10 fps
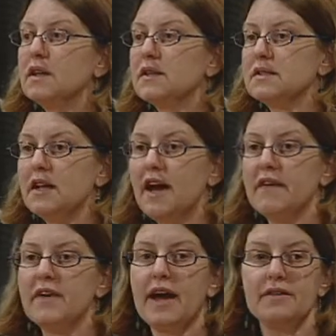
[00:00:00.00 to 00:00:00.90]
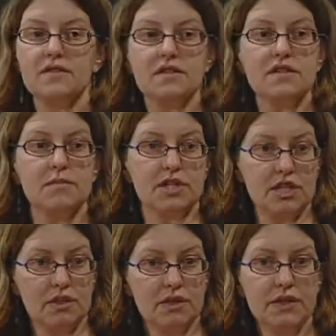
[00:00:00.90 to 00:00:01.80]
things that have hazardous
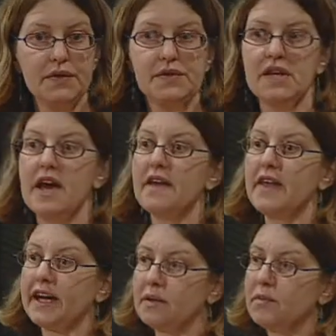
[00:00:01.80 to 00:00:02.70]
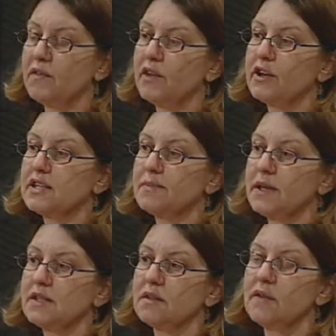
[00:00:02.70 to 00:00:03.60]
materials, that can be very
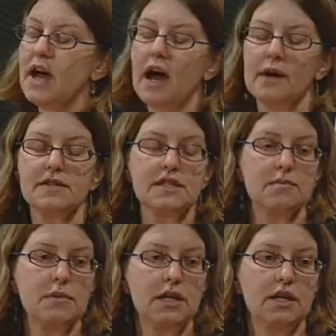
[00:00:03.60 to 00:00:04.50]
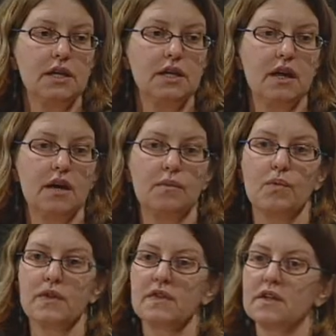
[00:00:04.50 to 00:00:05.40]
expensive. I was at a meeting
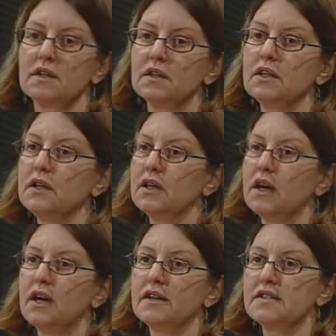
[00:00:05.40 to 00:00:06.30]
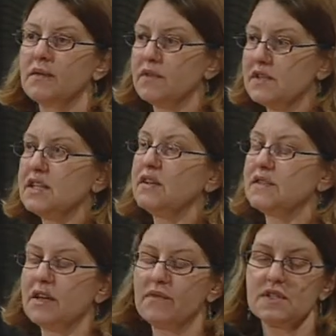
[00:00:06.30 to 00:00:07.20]
with the City of
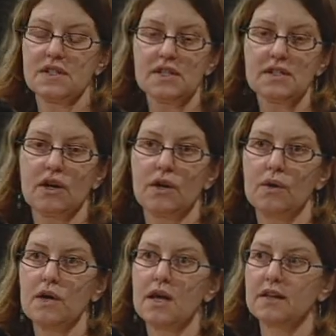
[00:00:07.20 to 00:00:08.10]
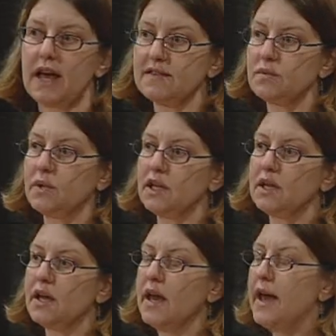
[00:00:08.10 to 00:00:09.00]
San Francisco last
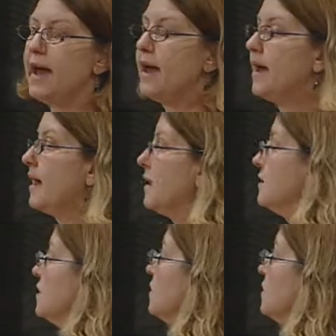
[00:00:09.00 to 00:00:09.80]
week, and